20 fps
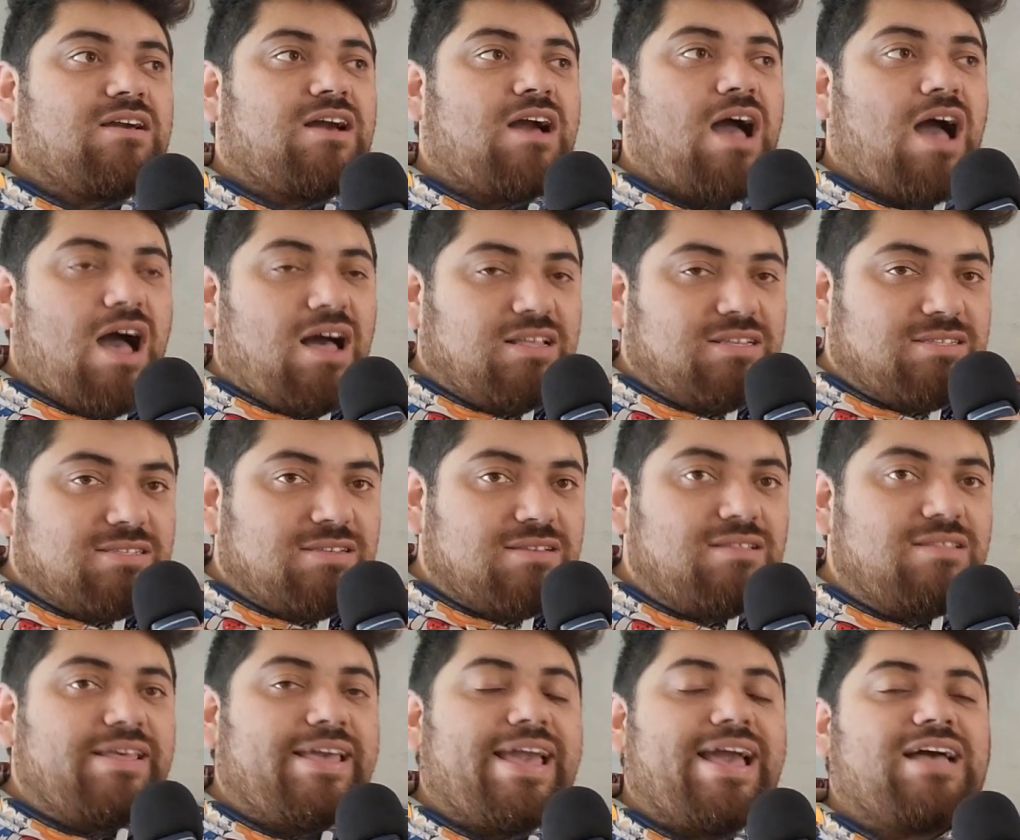
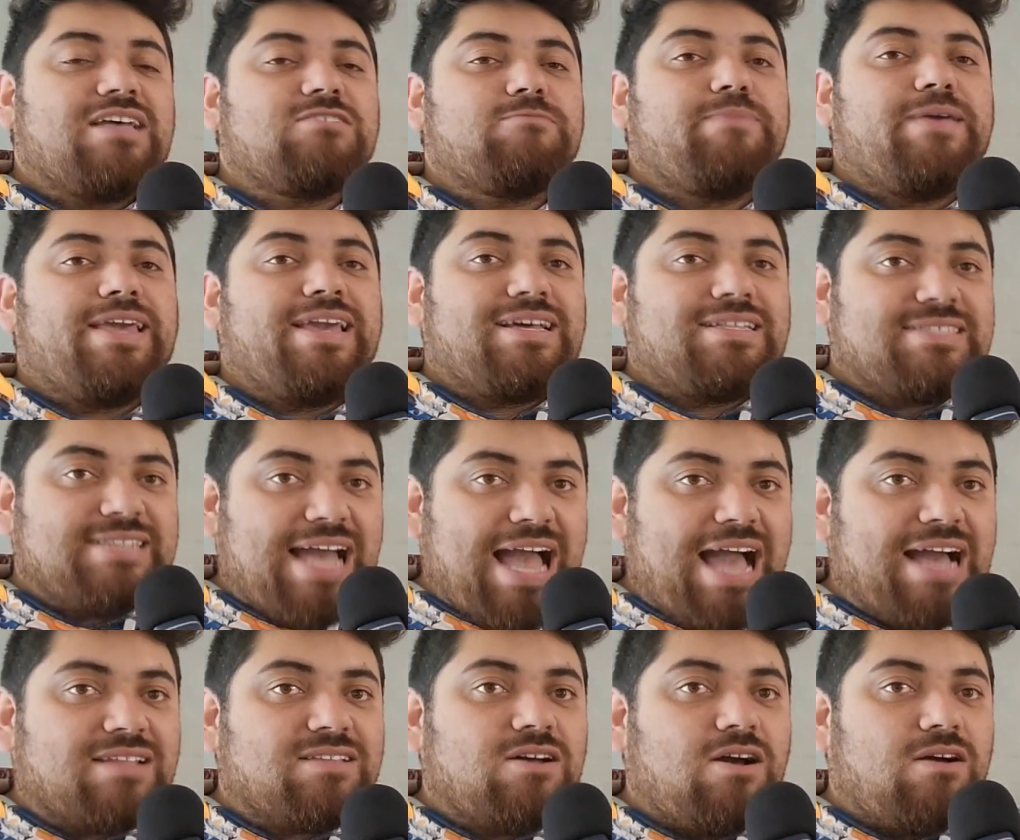constantly has been
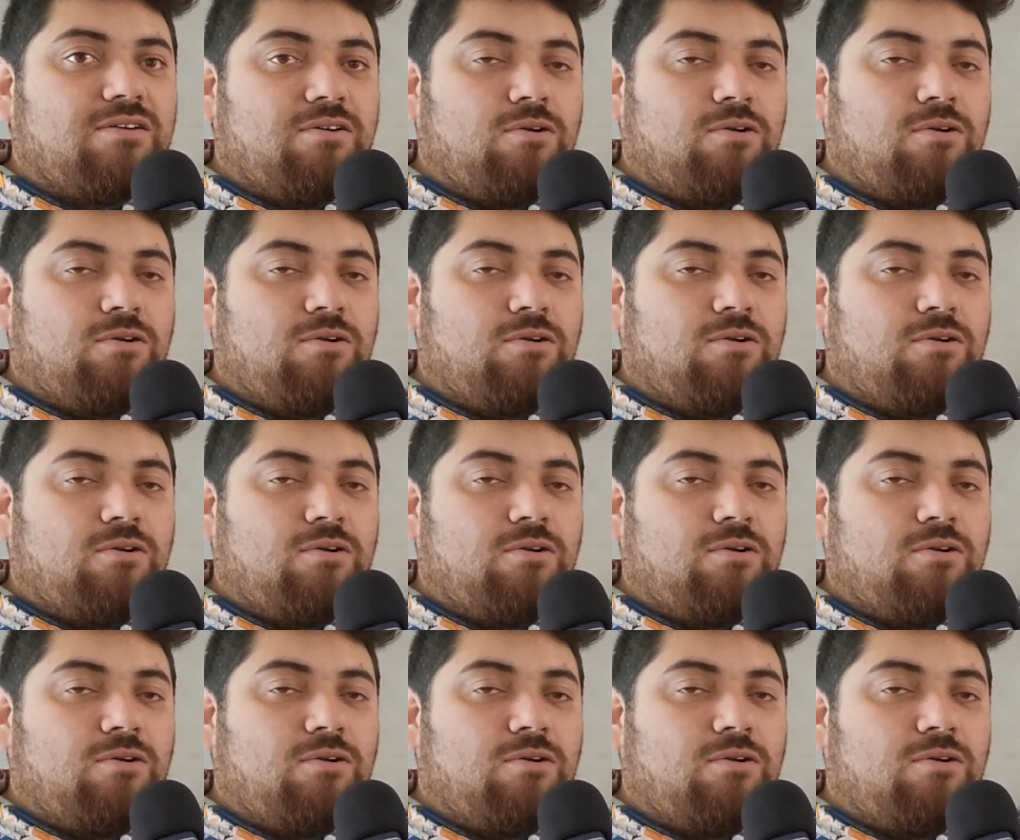attacked